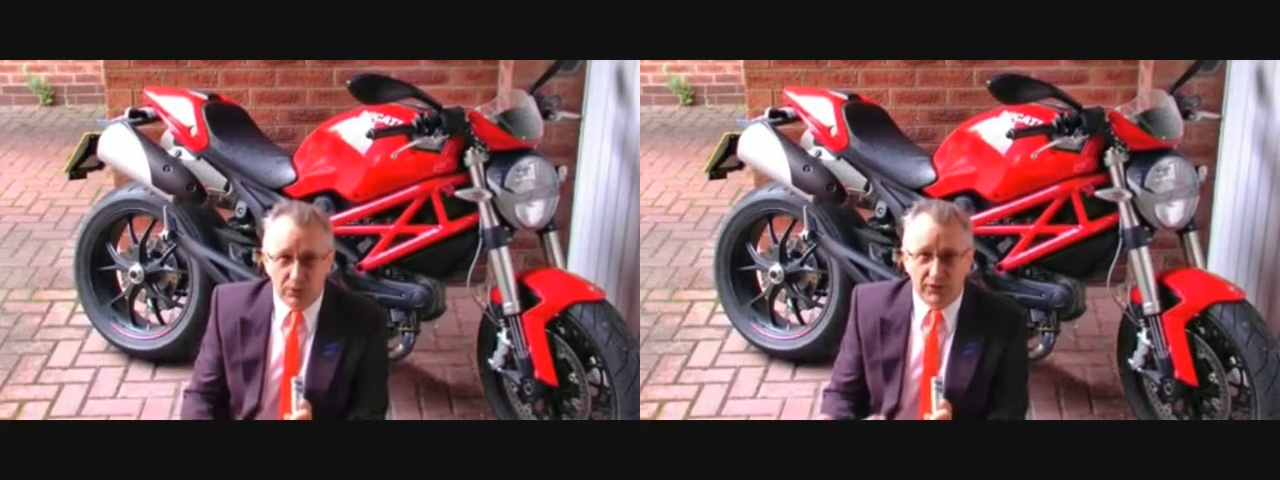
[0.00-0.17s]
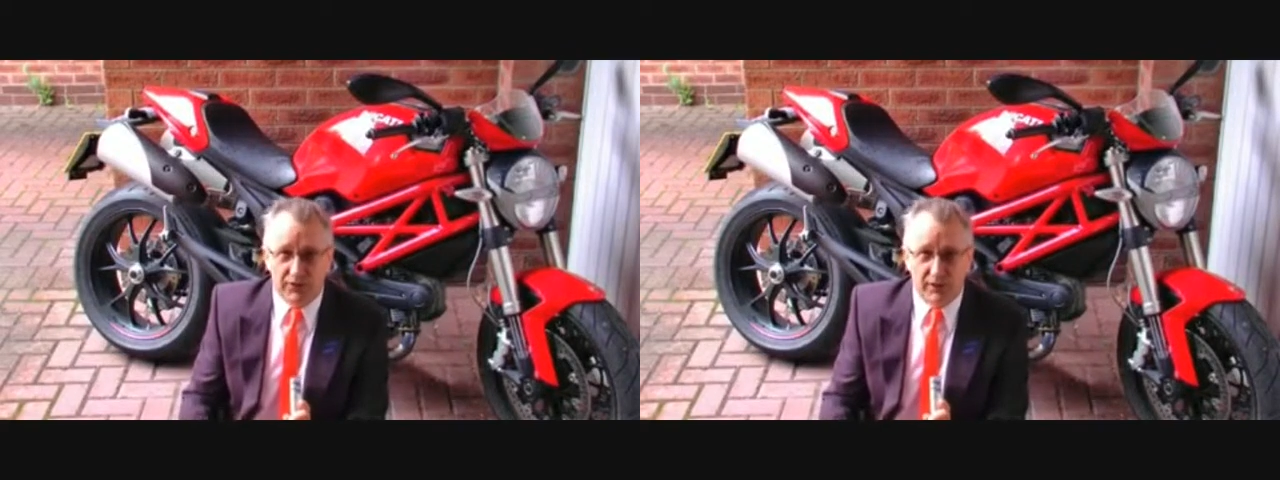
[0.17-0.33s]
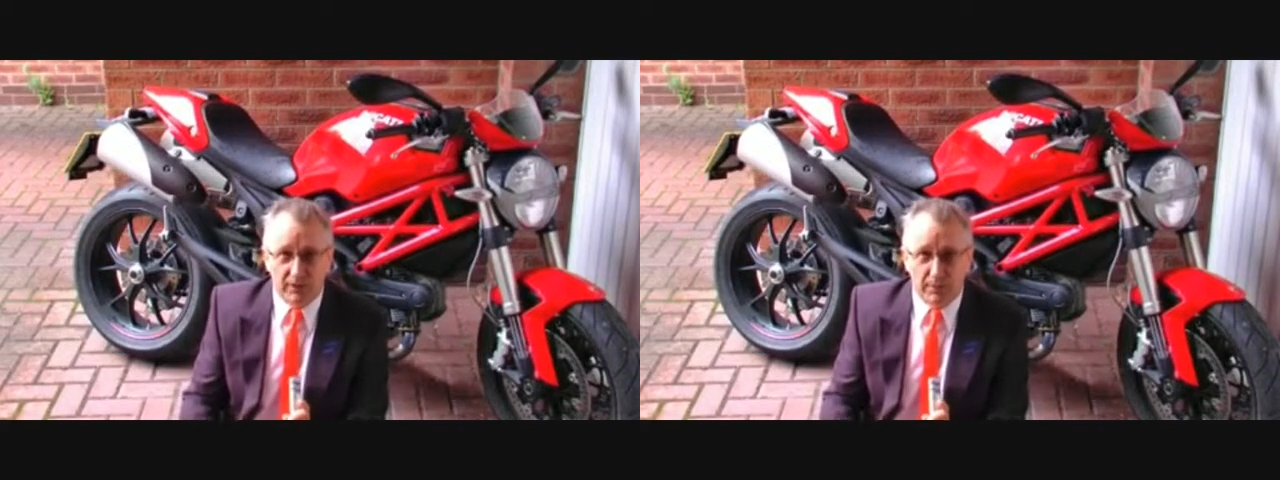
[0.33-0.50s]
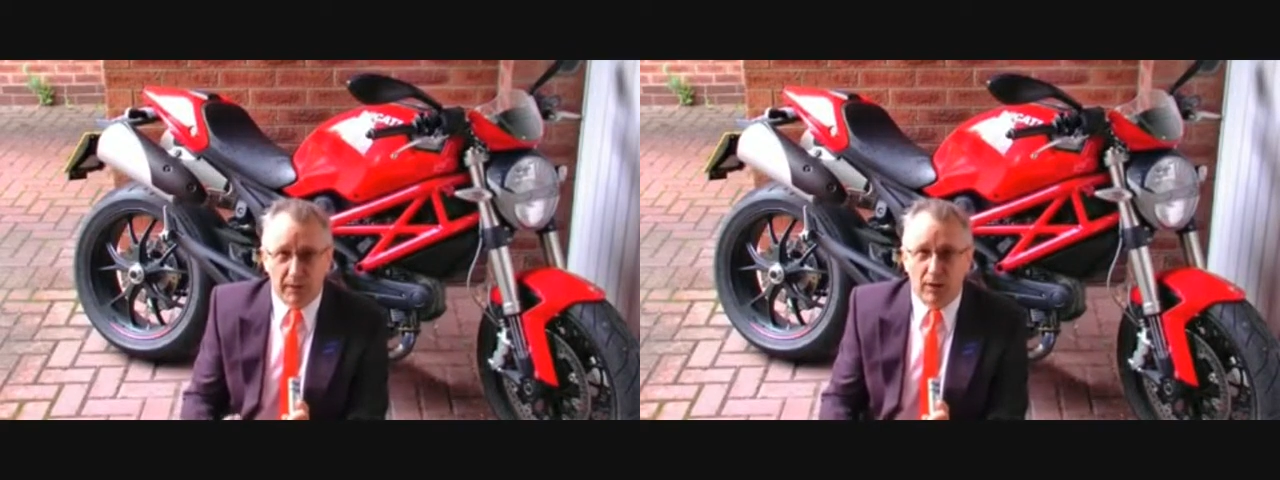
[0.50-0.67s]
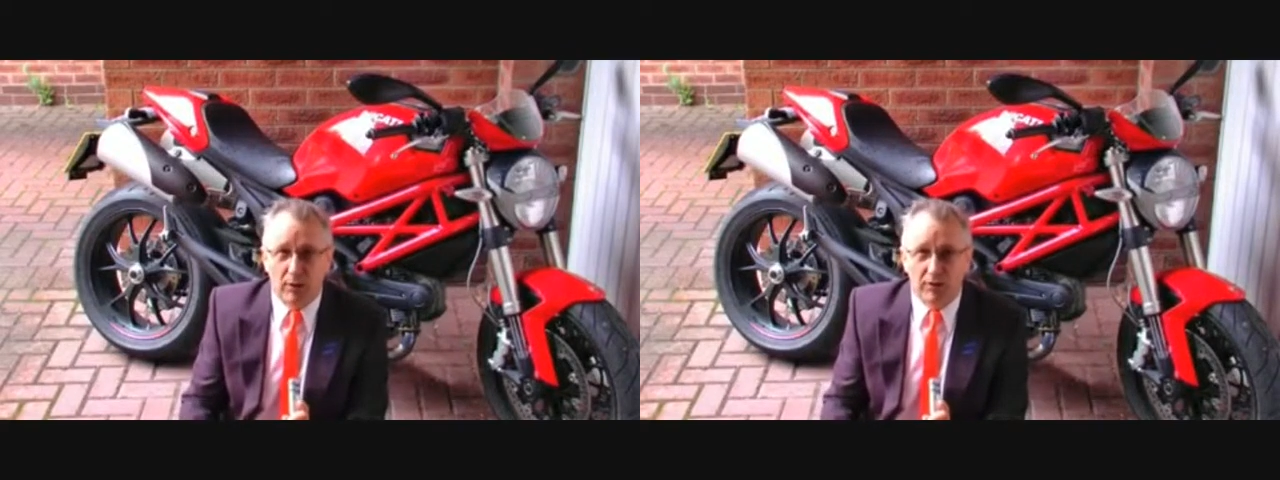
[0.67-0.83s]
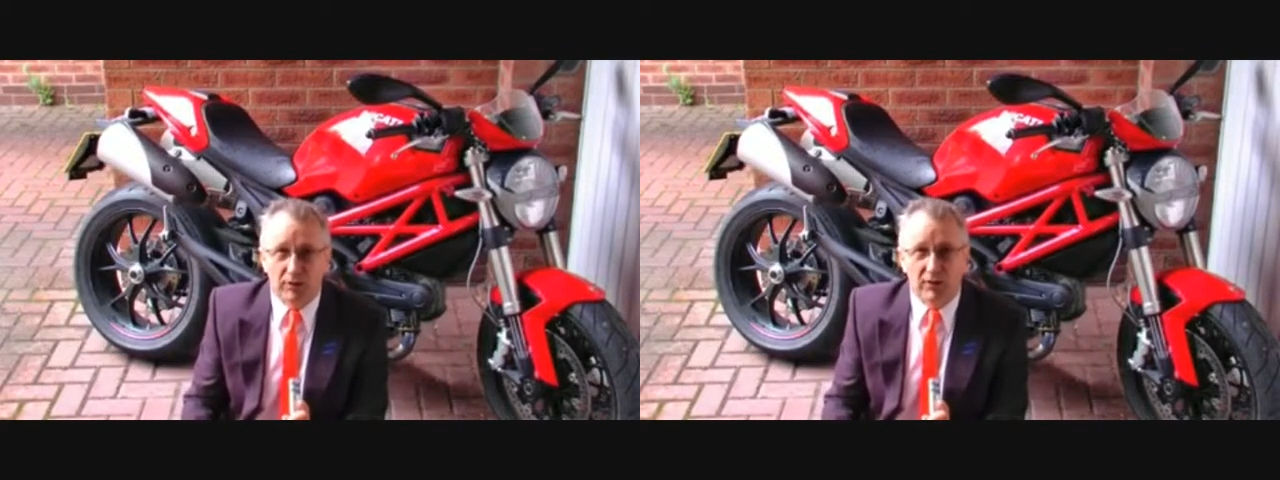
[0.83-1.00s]
Time is
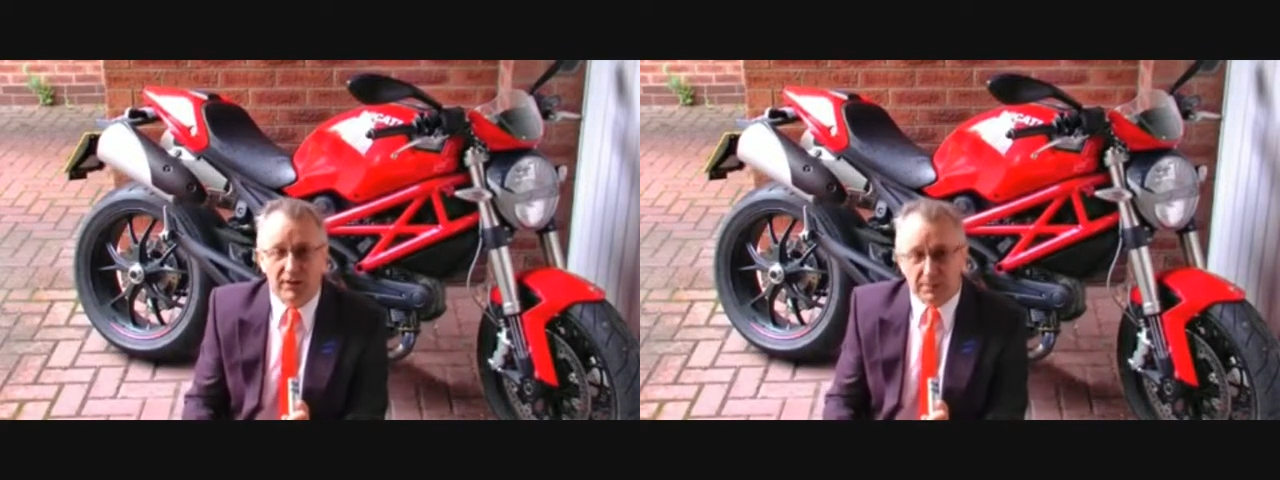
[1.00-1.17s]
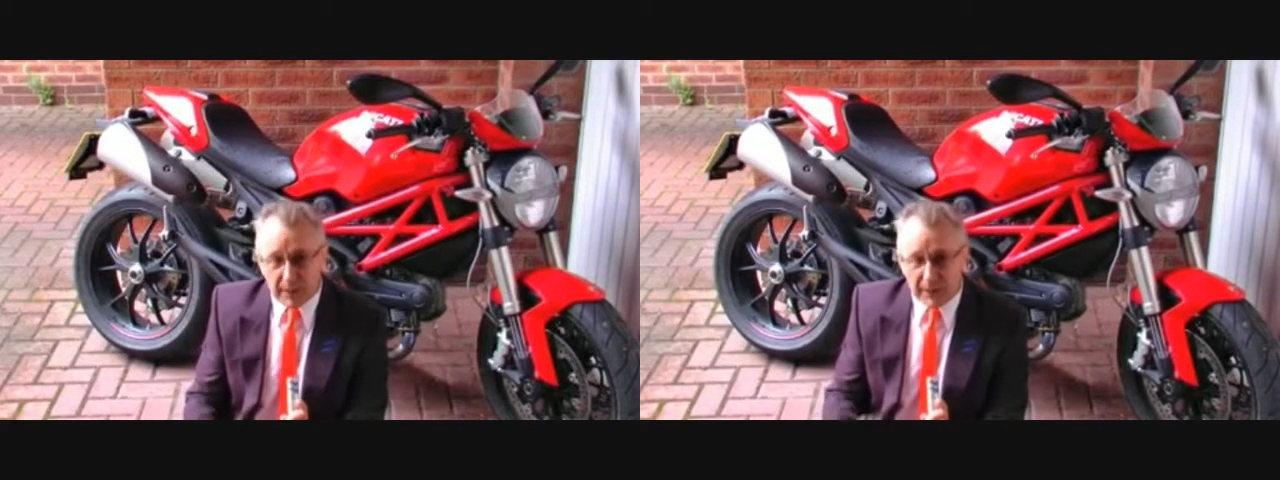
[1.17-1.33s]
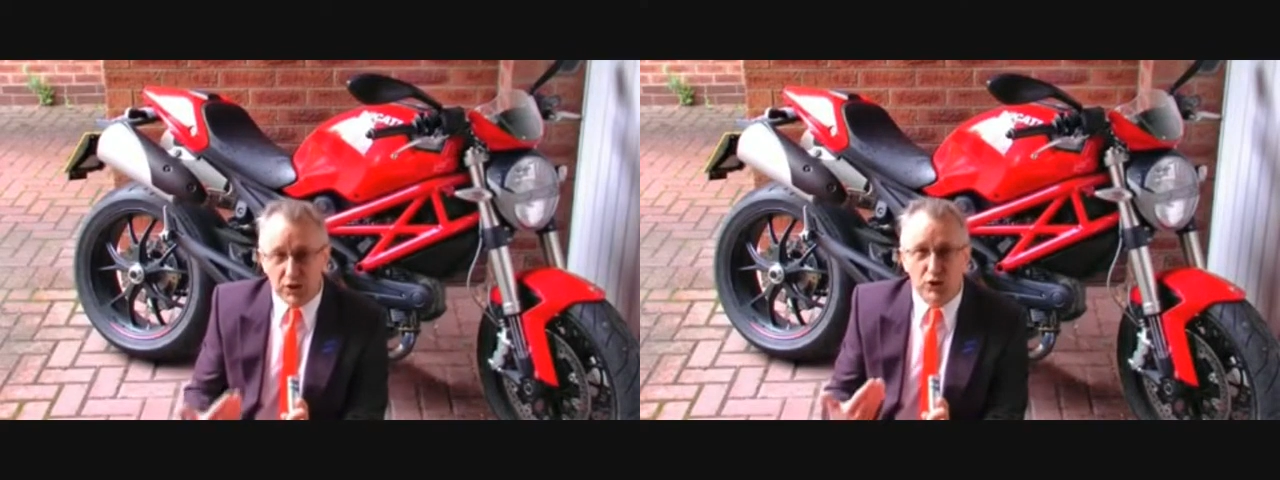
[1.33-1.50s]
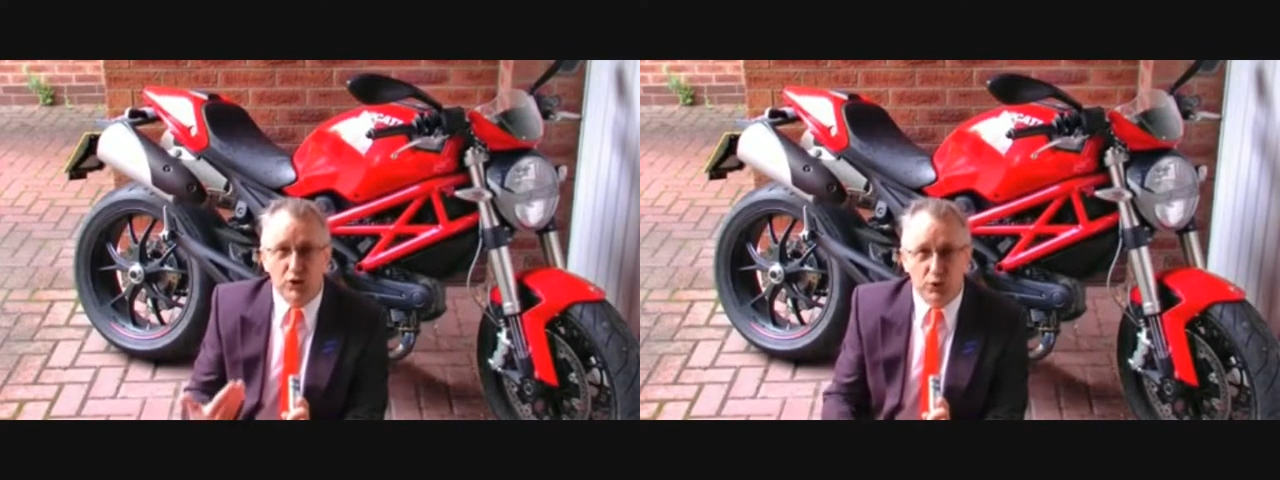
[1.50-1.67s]
money at the end of the day.